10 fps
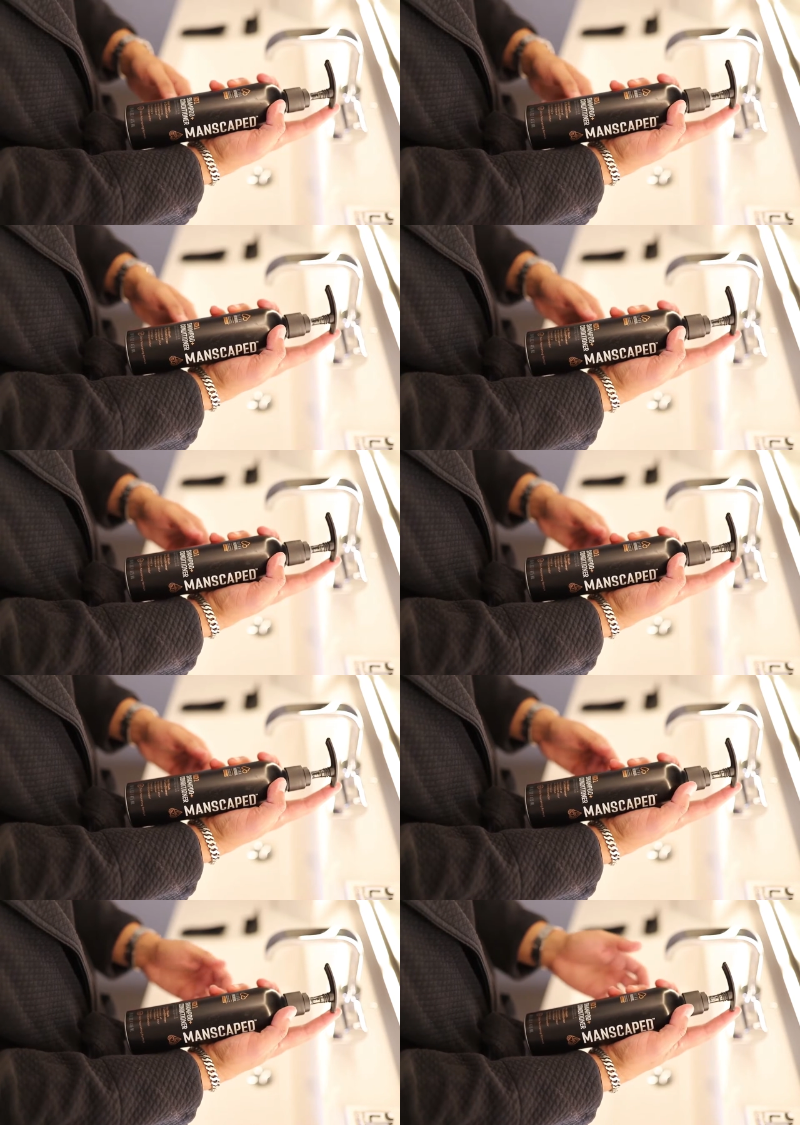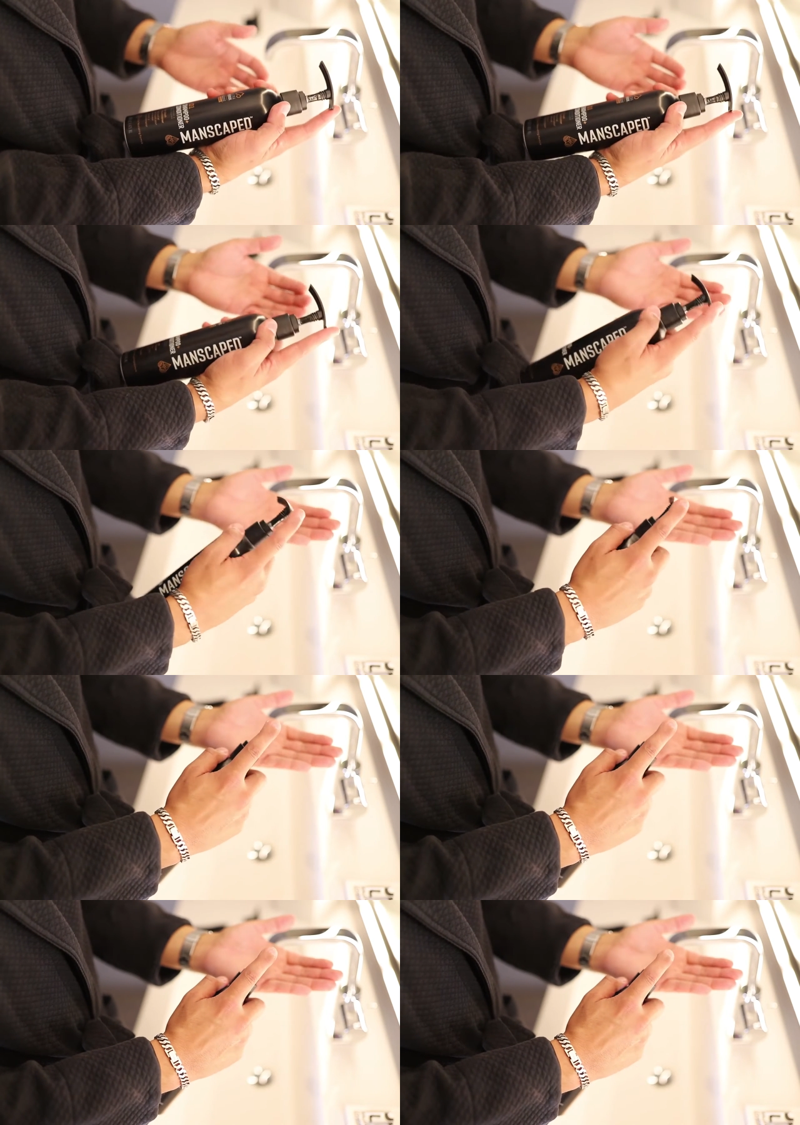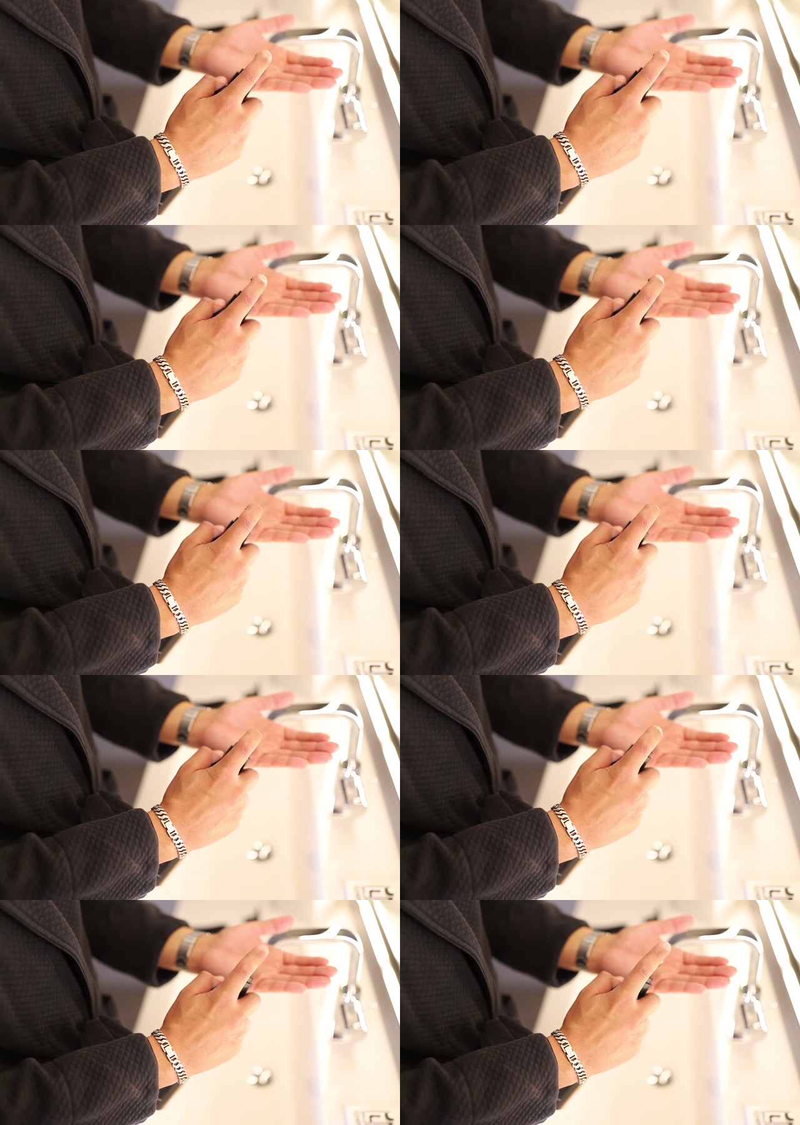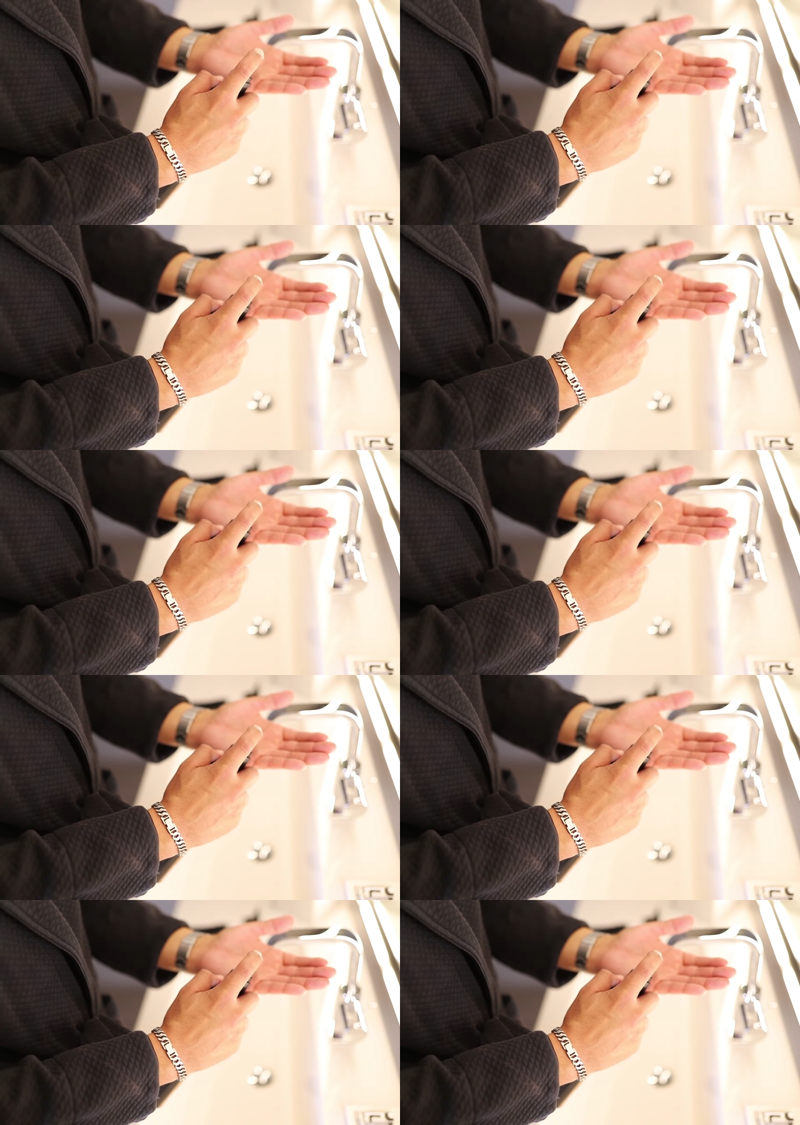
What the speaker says: [unreadable: no face in view]